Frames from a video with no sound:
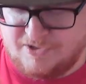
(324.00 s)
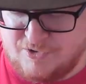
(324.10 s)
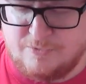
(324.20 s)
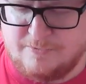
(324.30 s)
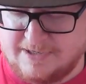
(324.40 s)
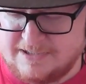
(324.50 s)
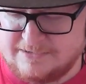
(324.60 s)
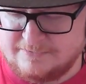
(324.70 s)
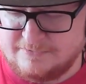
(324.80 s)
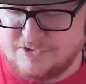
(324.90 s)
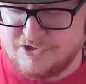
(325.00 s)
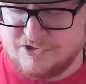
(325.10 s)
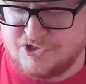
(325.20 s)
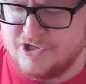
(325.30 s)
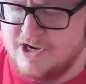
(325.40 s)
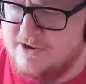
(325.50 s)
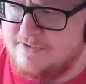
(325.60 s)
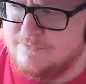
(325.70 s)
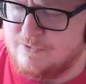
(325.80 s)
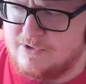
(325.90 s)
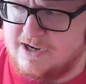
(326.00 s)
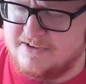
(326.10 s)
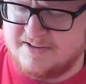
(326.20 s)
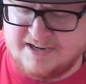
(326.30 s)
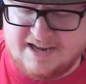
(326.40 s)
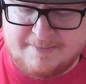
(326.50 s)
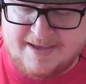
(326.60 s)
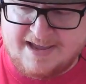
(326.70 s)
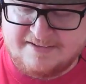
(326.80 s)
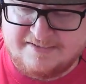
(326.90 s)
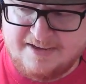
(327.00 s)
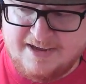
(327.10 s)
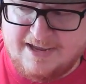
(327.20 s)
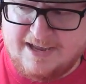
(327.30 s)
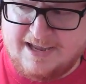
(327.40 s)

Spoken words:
going to church for on Sunday Mass,